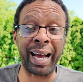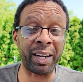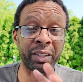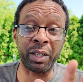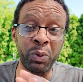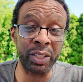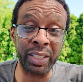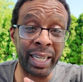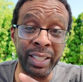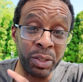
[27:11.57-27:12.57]
I don't care what
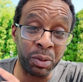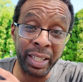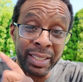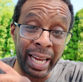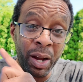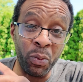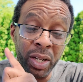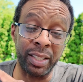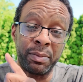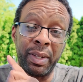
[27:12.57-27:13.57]
you got to do because I
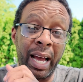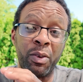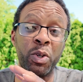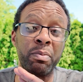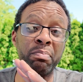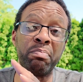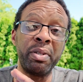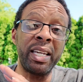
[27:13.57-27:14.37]
would